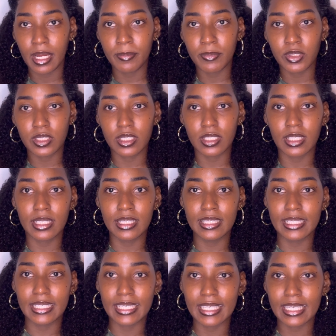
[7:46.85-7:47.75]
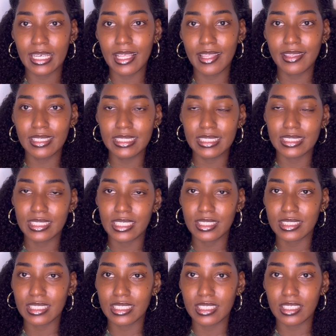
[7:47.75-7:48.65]
I'm gonna link the
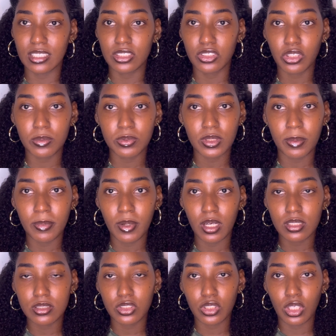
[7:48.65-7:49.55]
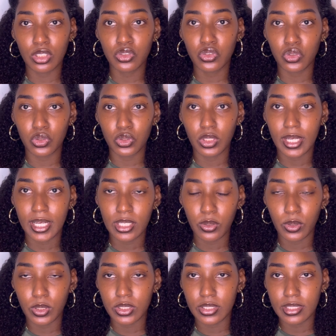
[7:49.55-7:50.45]
details in the description box so you can
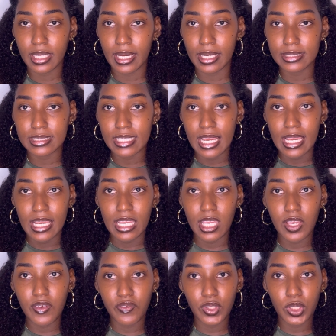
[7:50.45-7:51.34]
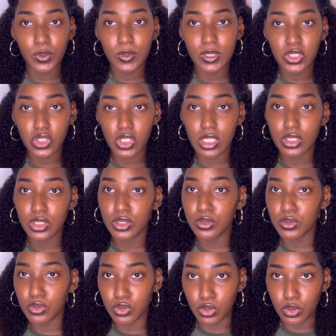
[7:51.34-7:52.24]
order that if you wish to
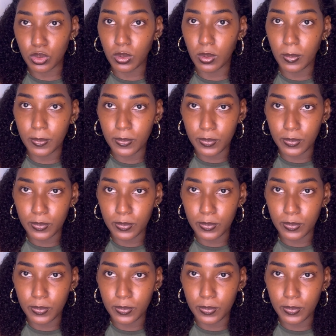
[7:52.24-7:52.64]
do so.